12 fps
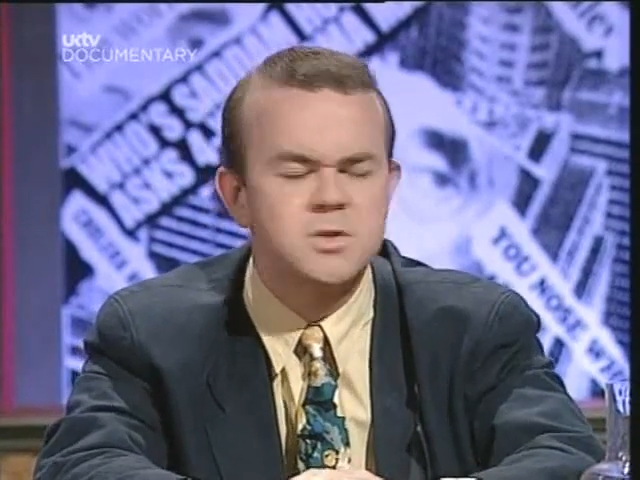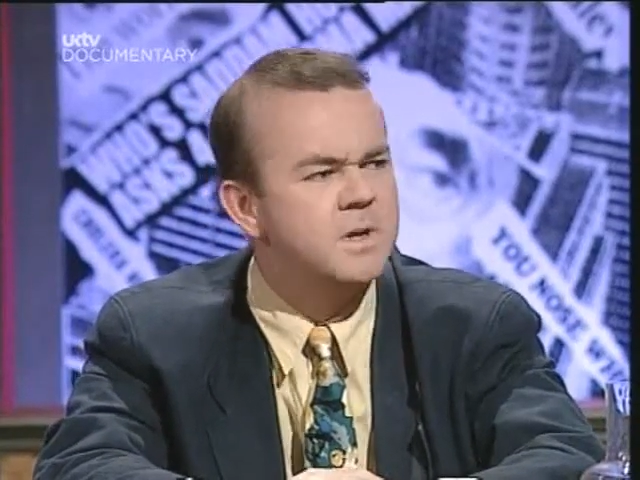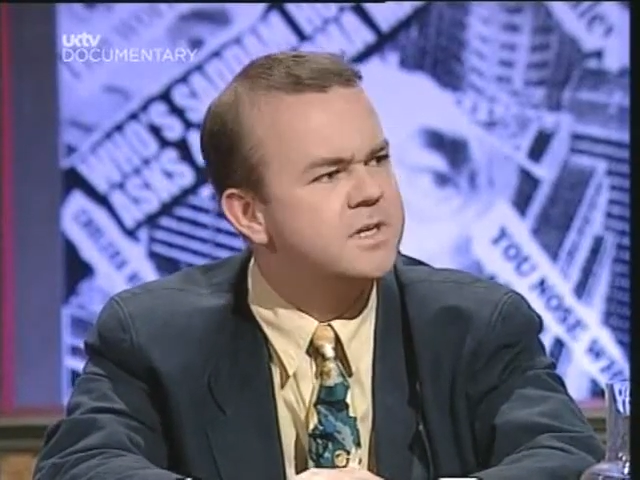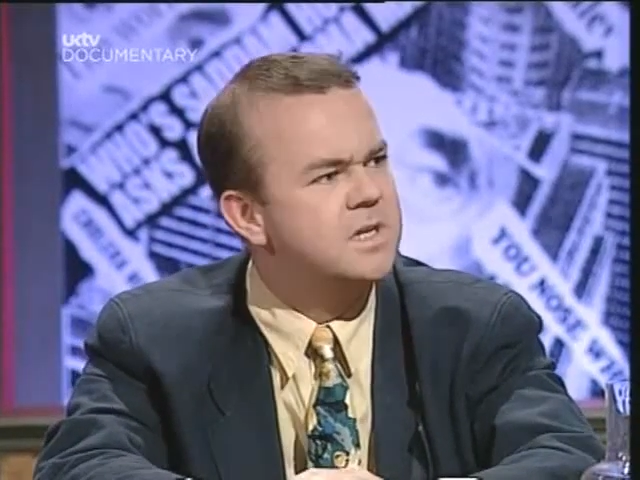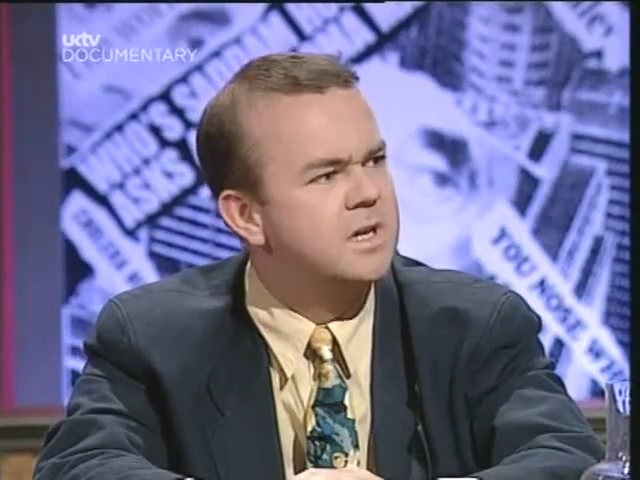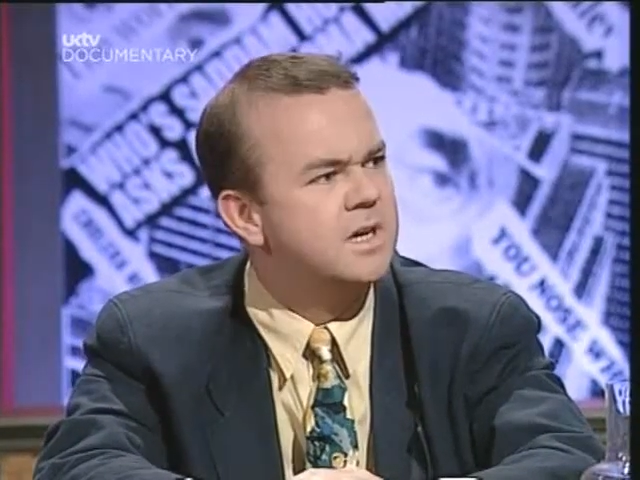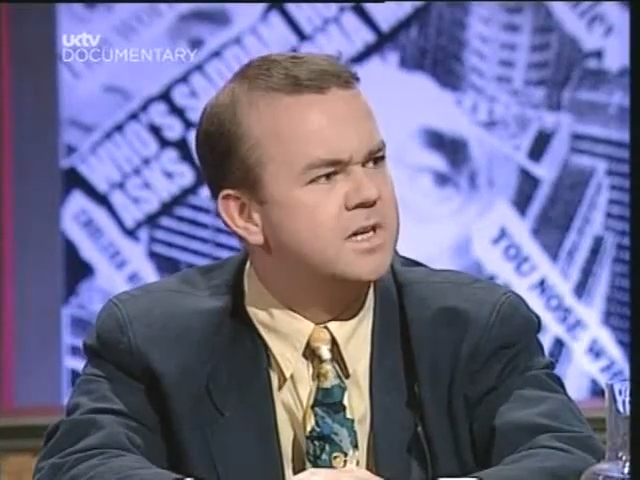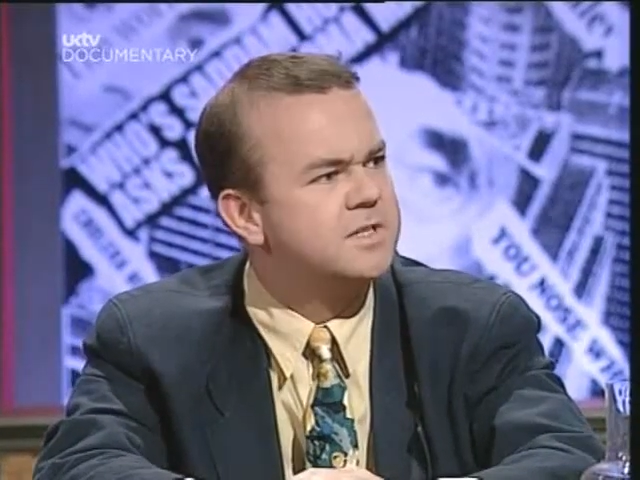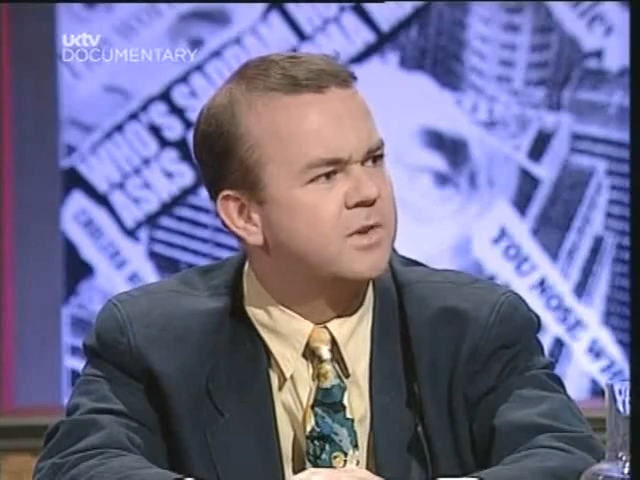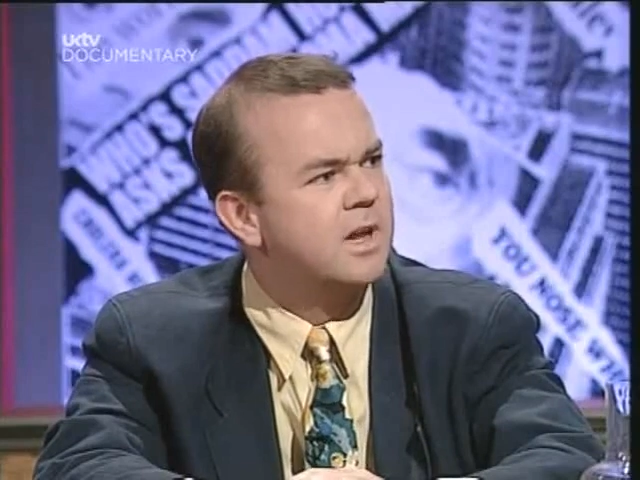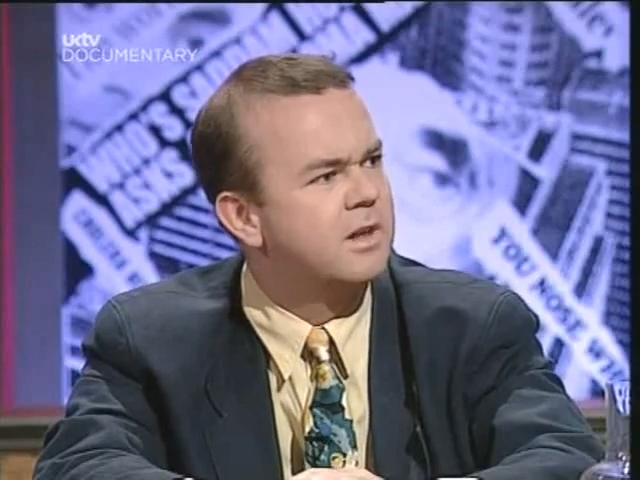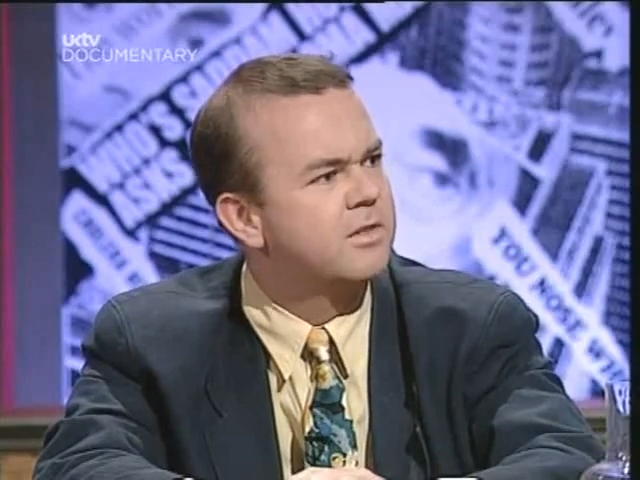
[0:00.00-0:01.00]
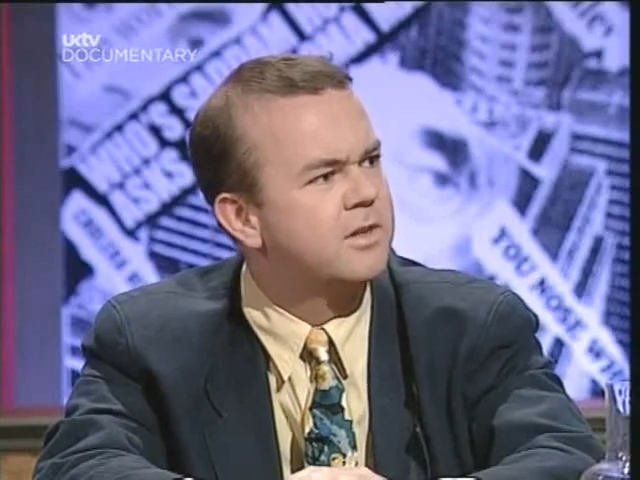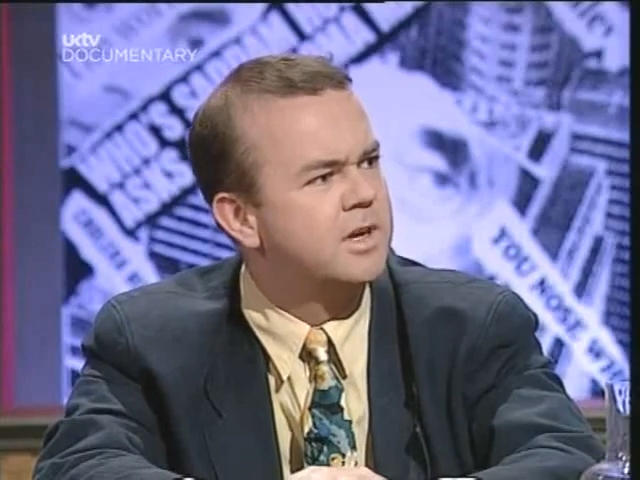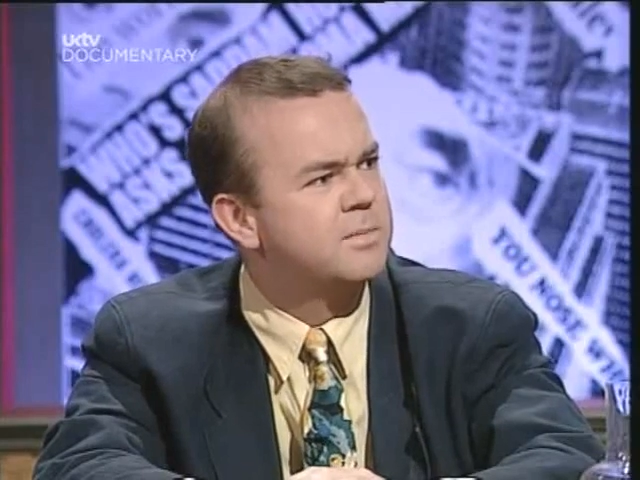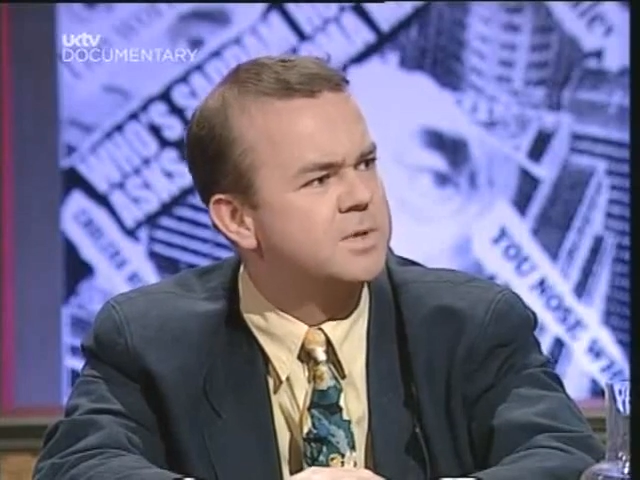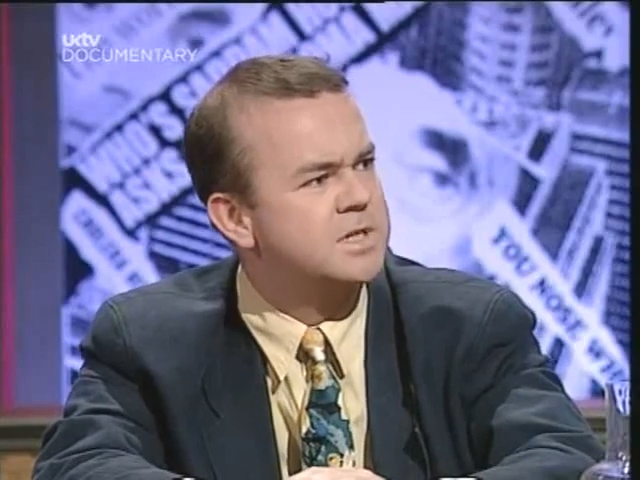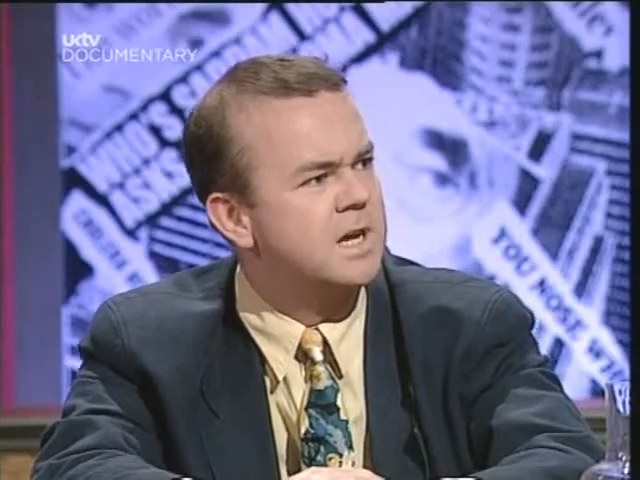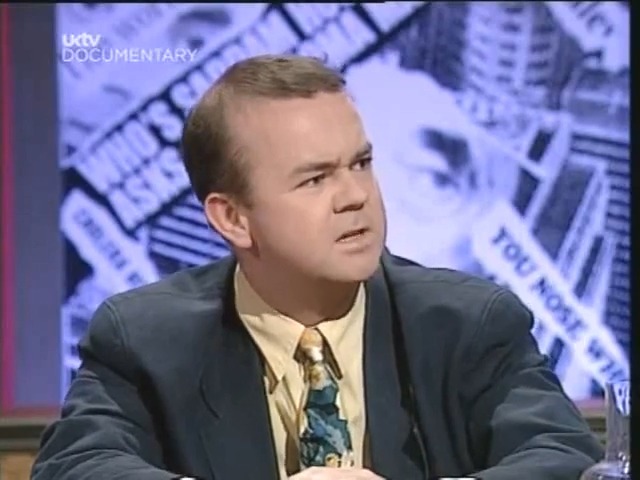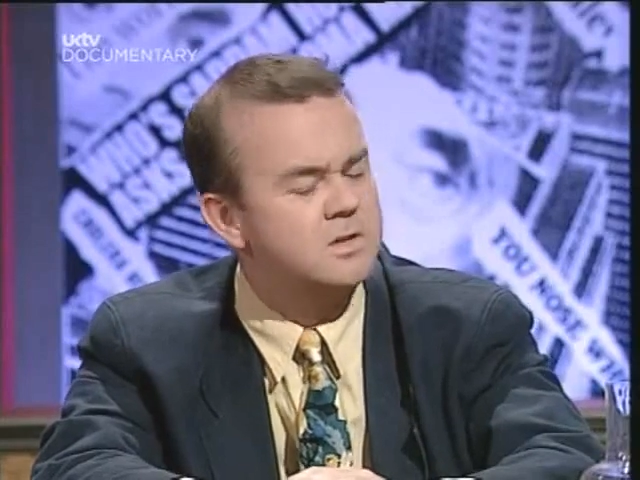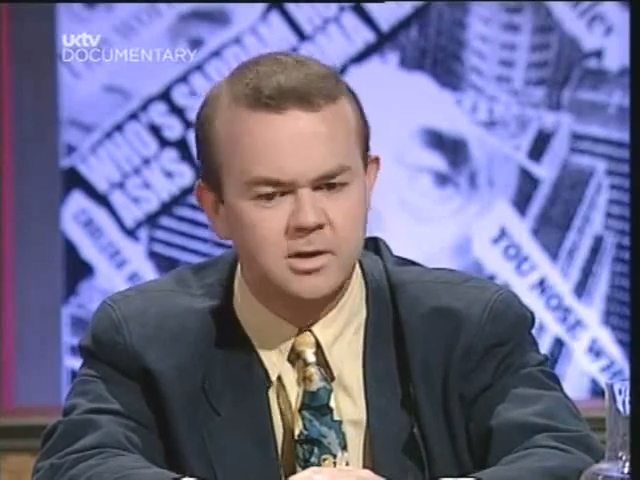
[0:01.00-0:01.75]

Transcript: 20 years of getting 30%